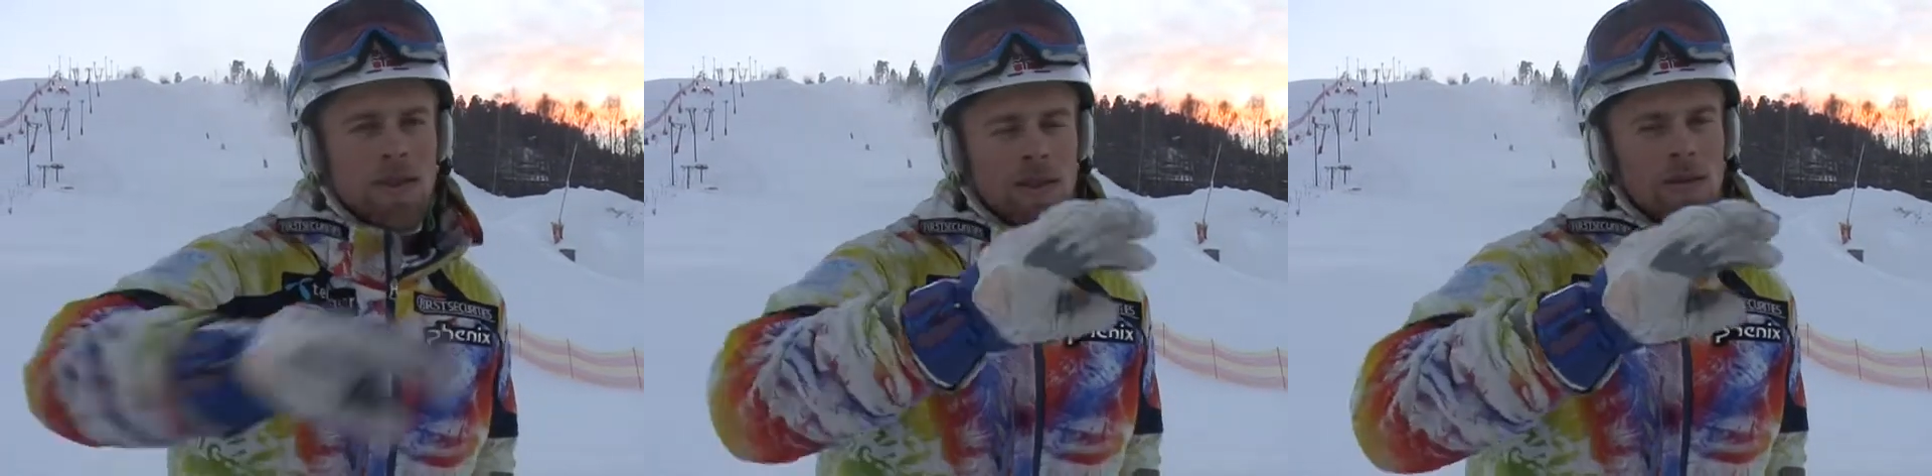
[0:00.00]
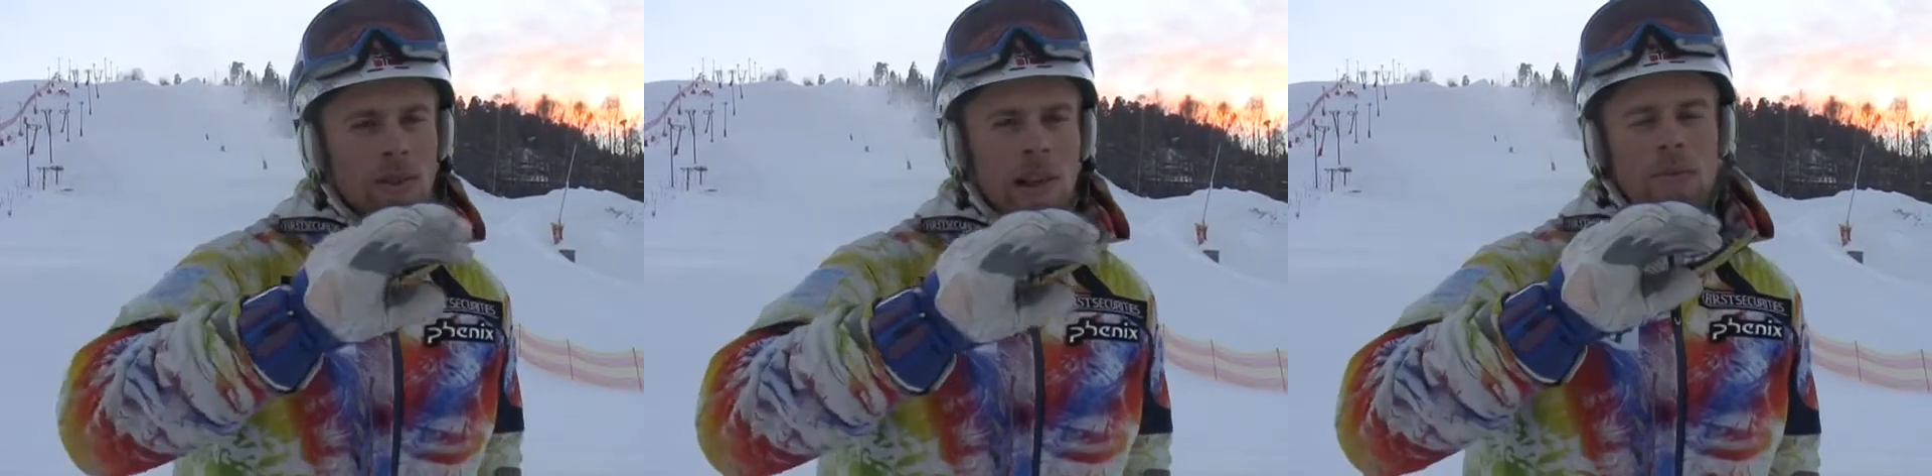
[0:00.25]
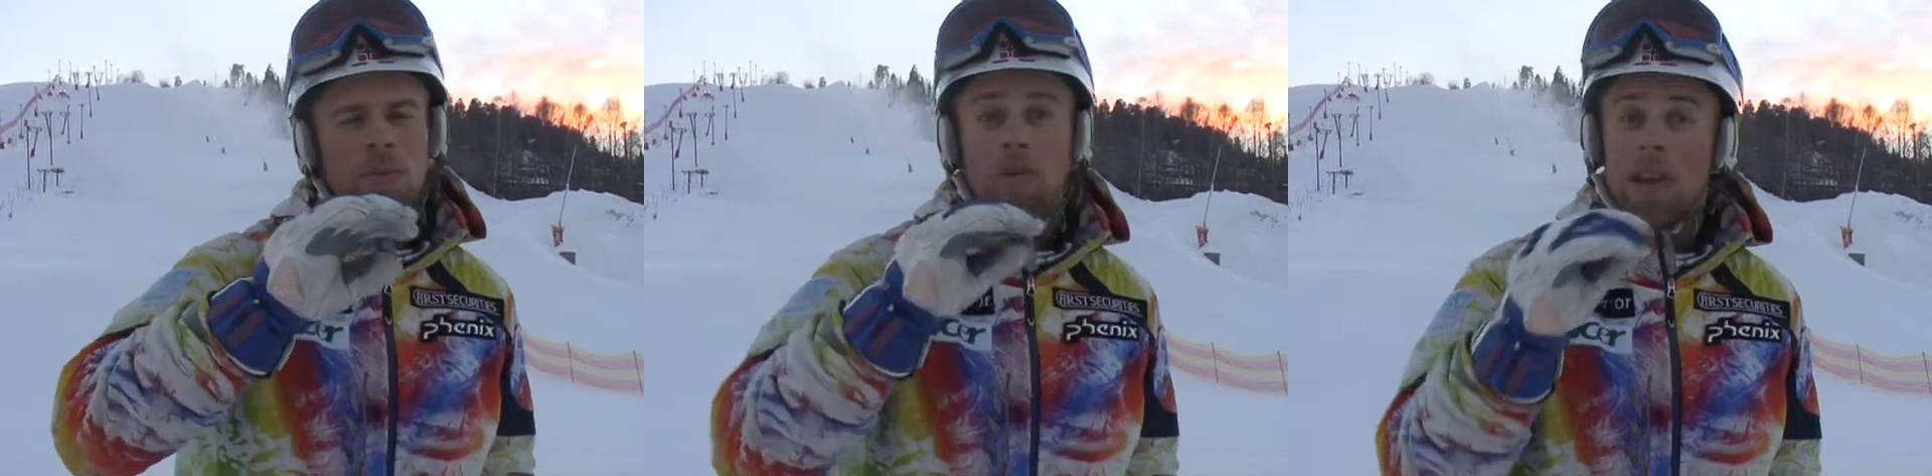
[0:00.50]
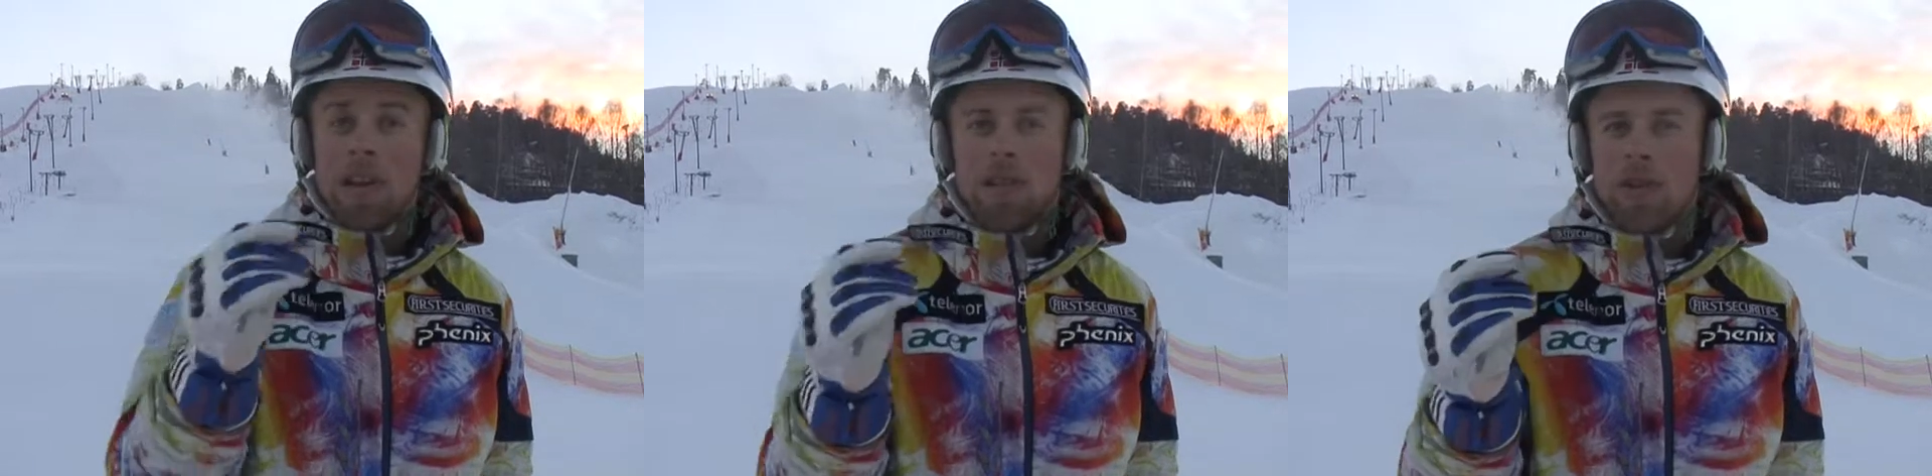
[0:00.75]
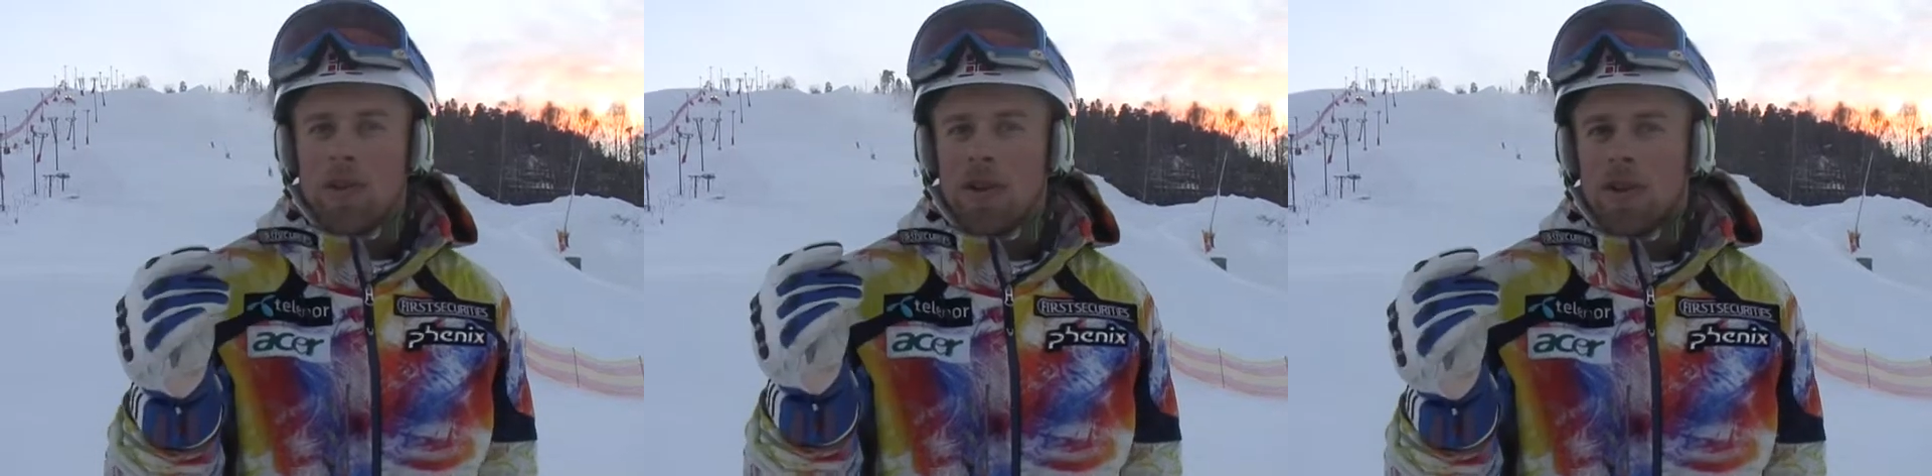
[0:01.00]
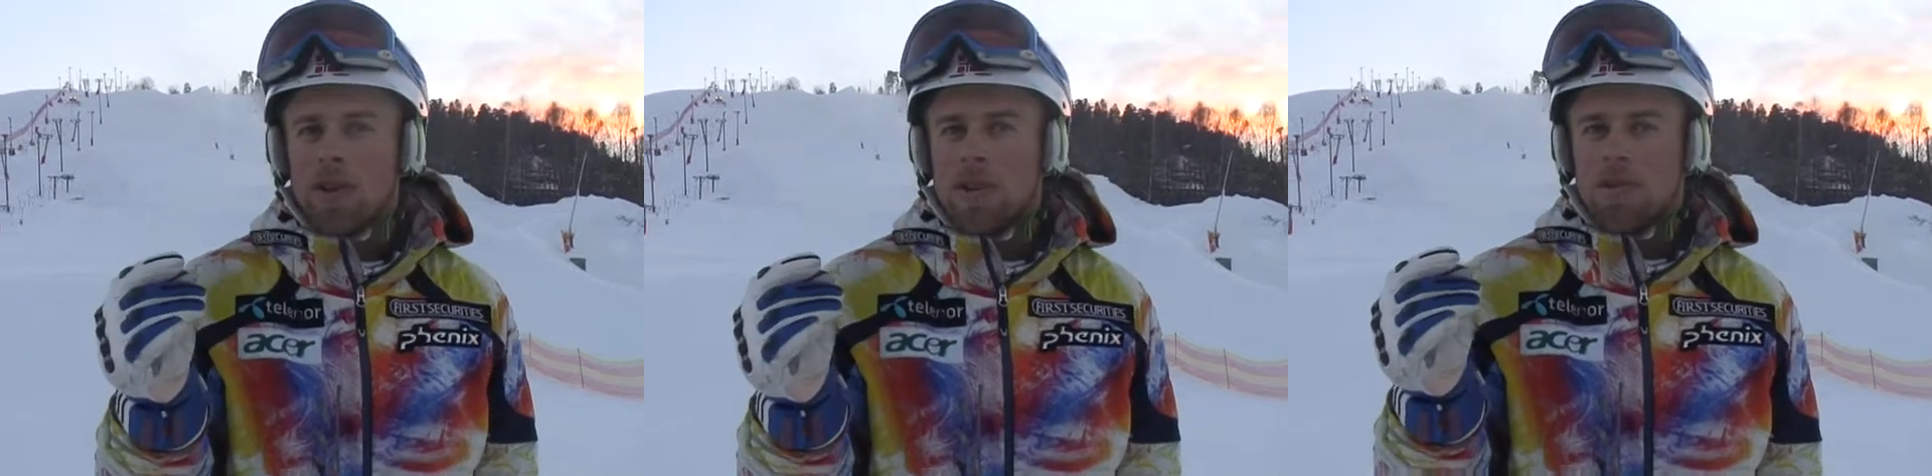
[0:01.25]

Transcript: you will have a really short turn.